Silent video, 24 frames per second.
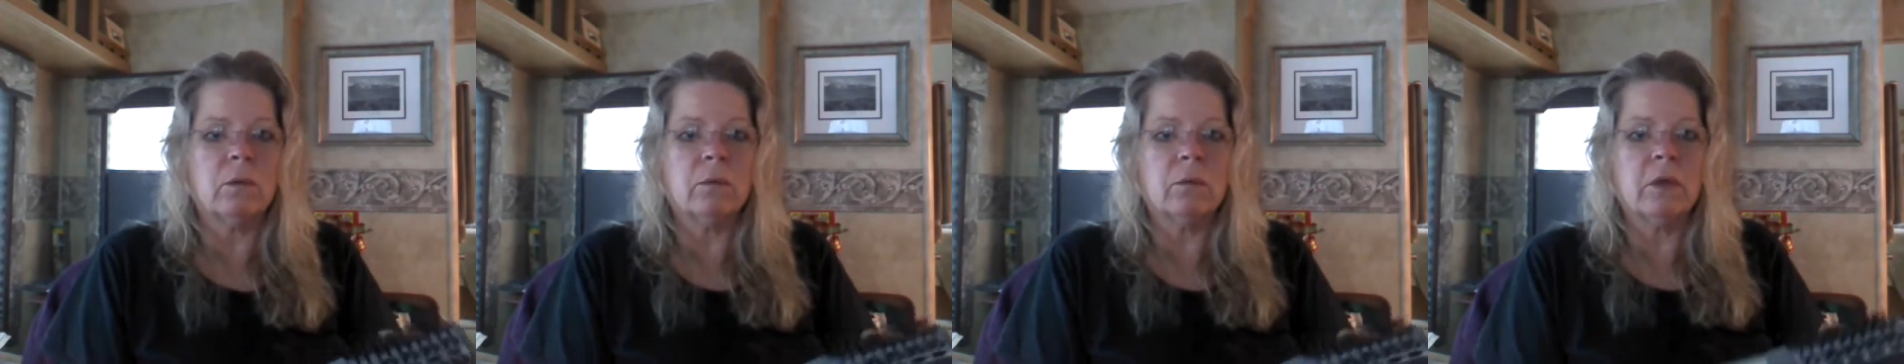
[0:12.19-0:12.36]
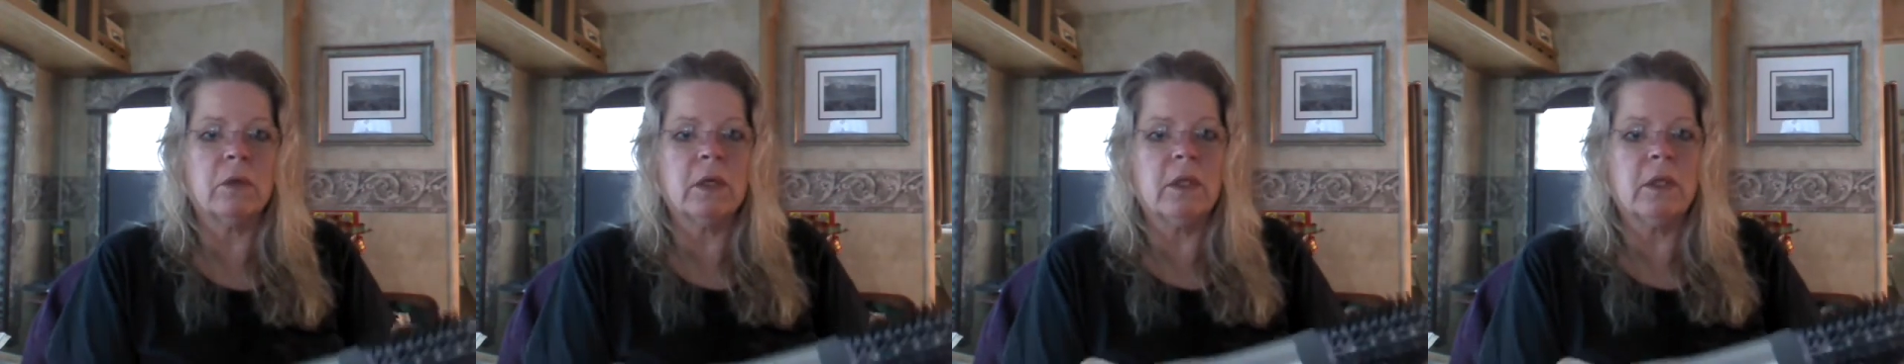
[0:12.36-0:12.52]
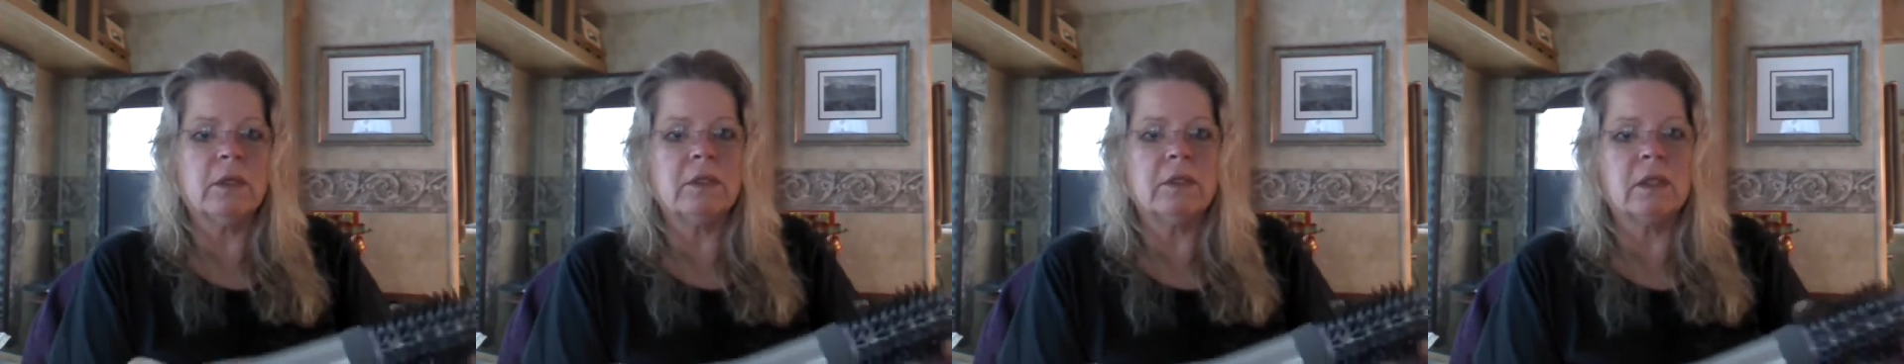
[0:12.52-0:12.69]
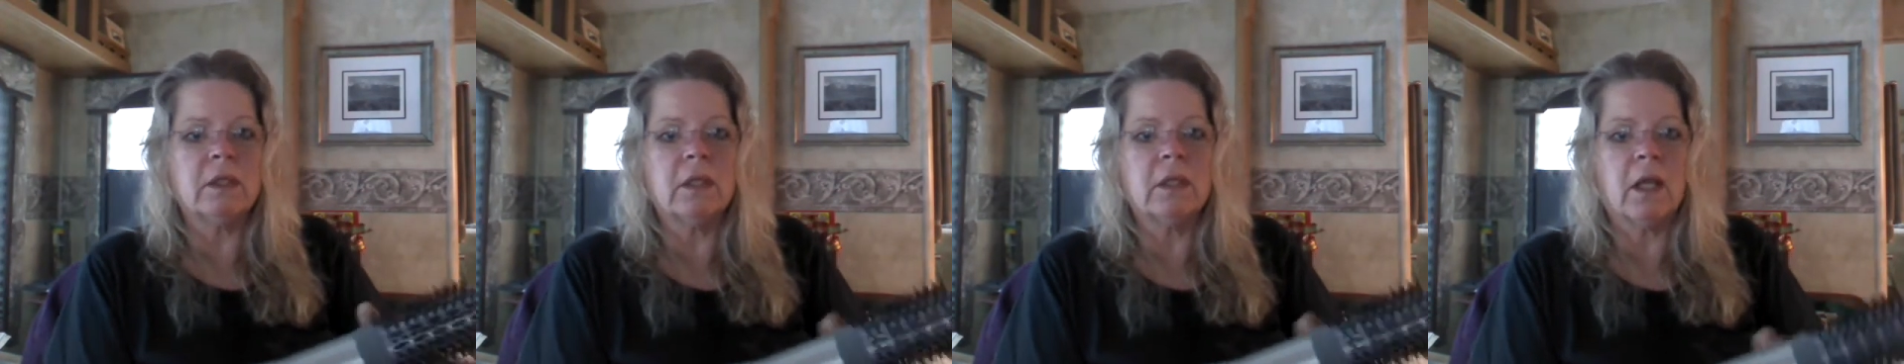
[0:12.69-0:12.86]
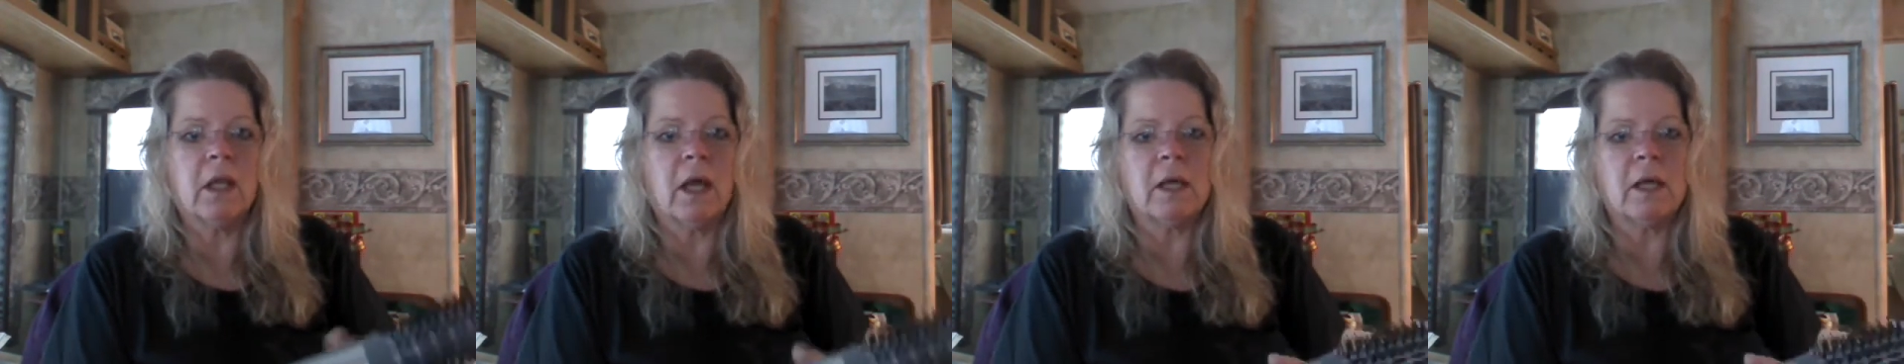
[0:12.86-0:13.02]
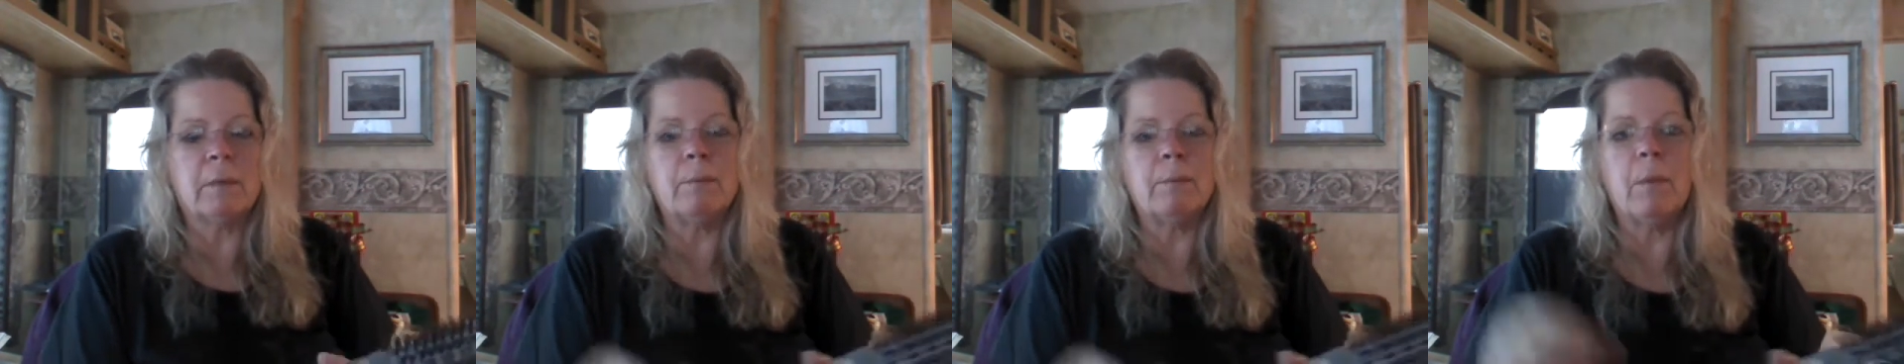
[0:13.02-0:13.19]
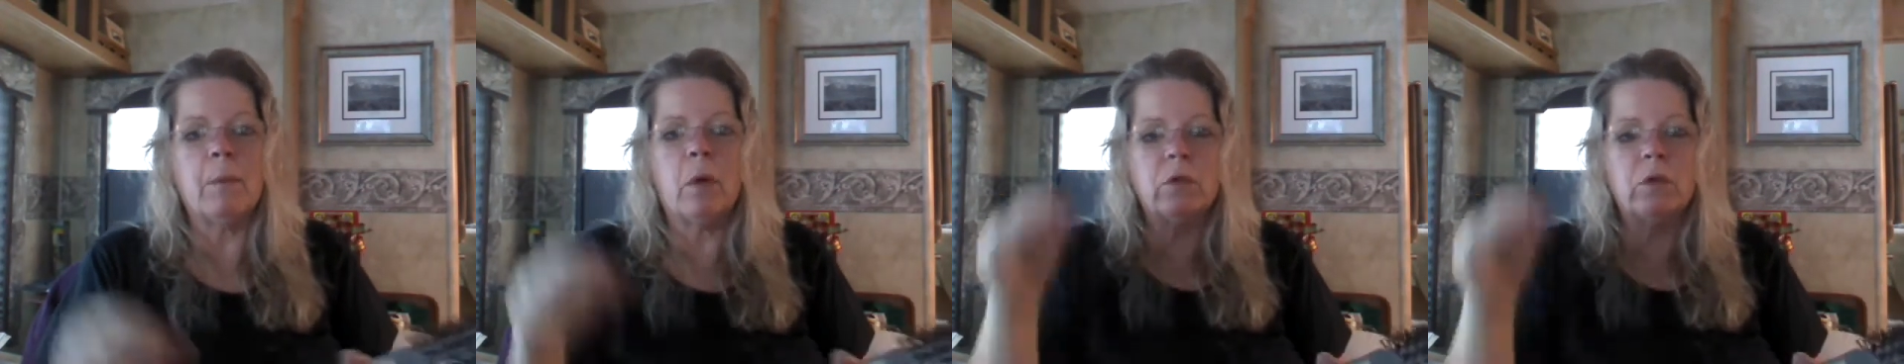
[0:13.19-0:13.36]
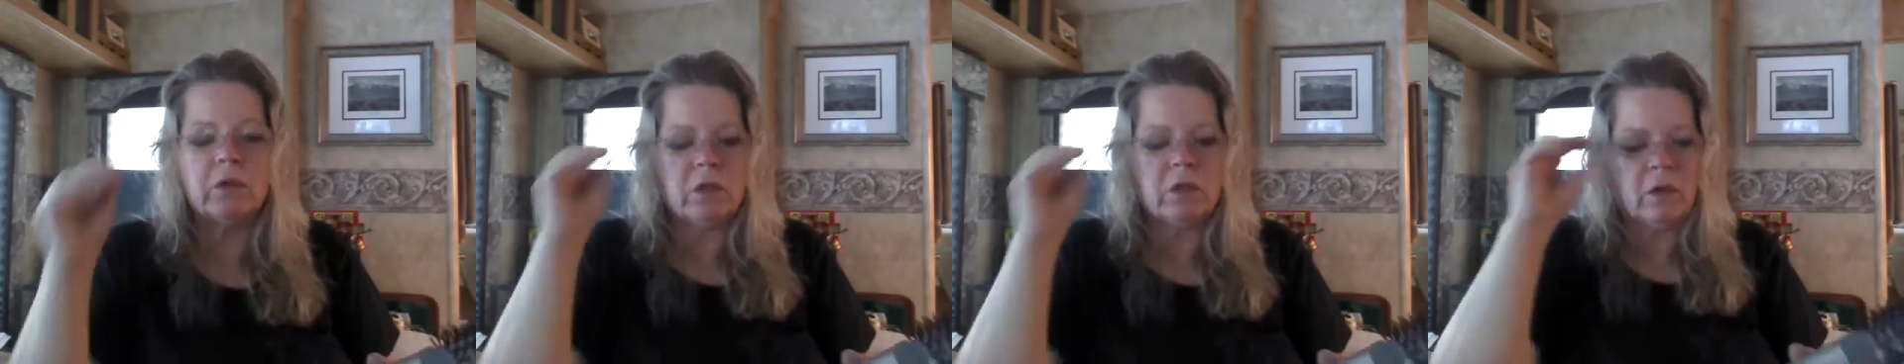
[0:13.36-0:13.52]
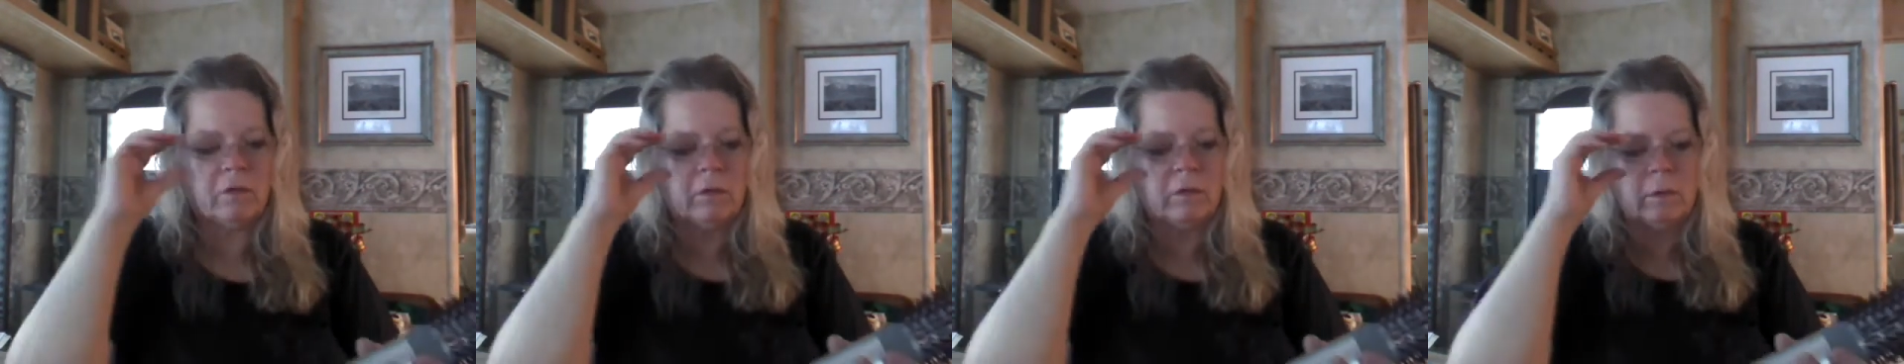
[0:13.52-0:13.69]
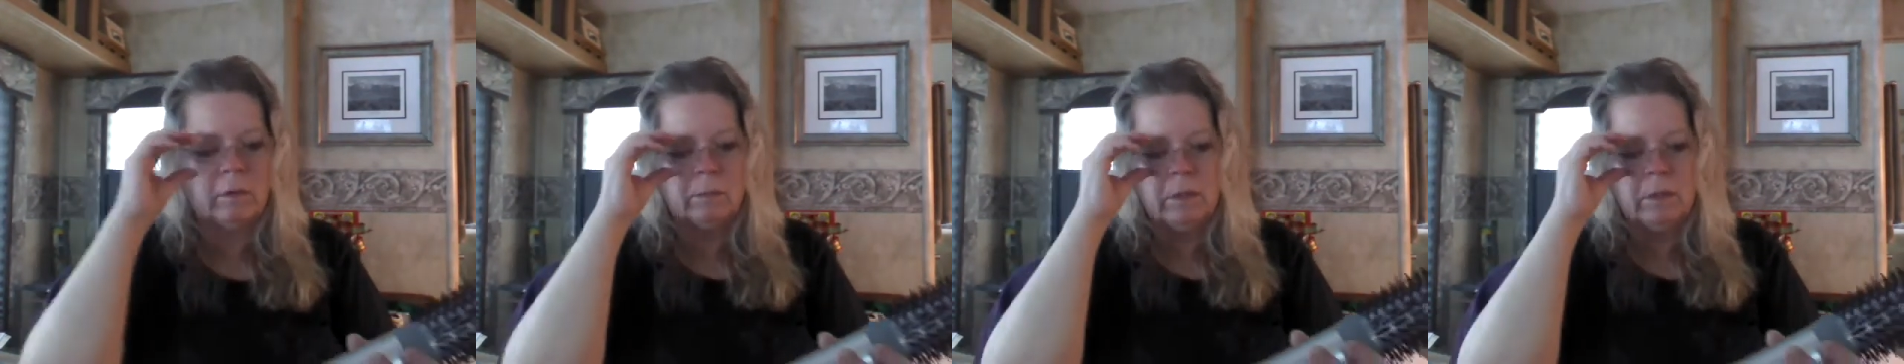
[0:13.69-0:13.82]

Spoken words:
really didn't like most of them.